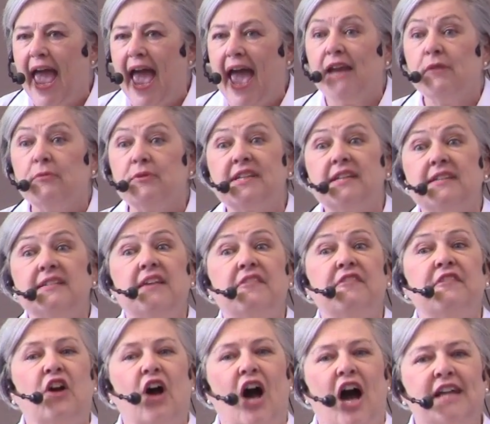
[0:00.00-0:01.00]
And it was as
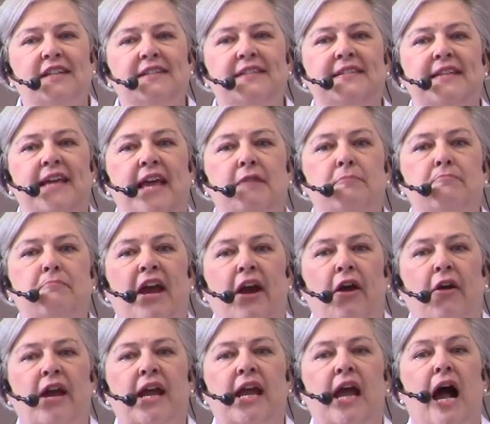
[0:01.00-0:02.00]
if God said,
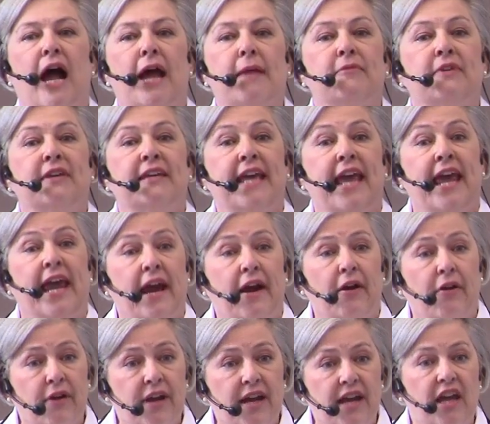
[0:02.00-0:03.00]
Mary, I'm
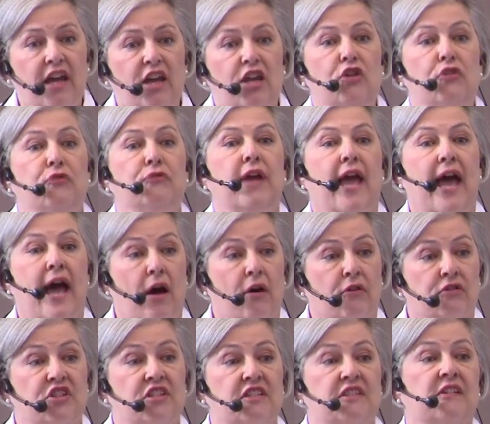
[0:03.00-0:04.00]
carrying you
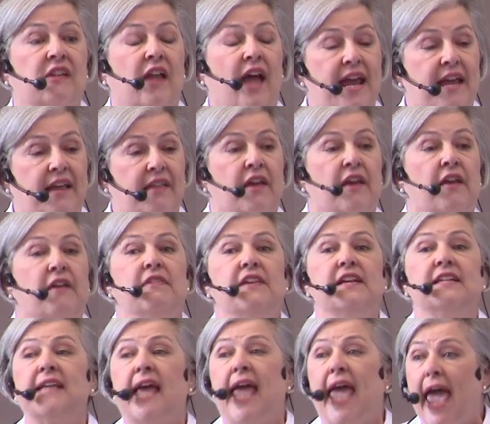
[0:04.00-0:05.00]
now, just like
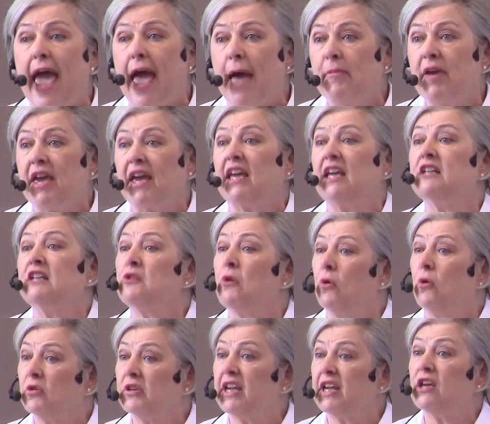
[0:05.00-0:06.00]
this hammock is
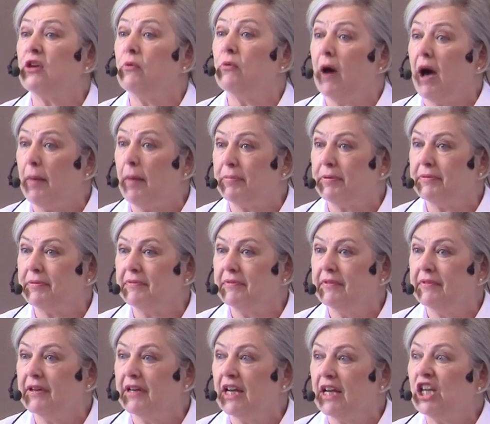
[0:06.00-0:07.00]
holding you up.
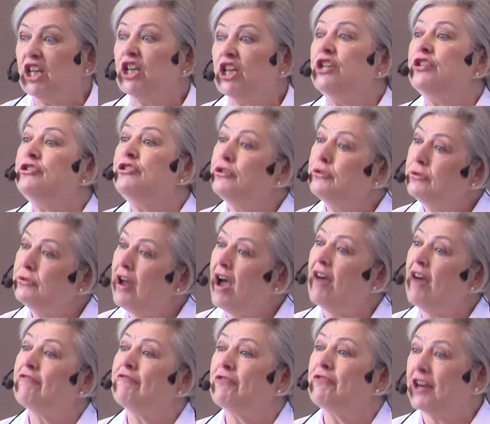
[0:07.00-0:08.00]
Do
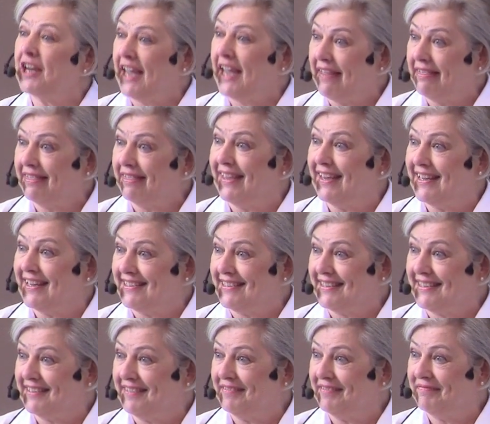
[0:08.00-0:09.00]
not forget
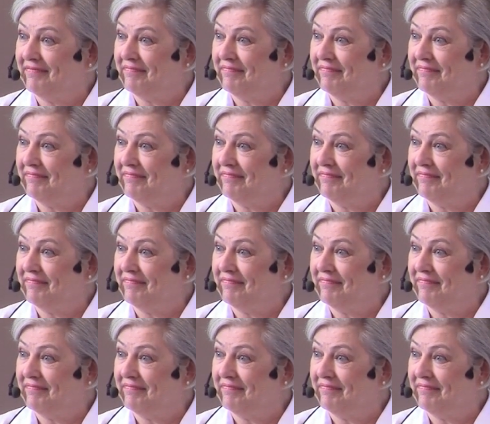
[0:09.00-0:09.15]
this.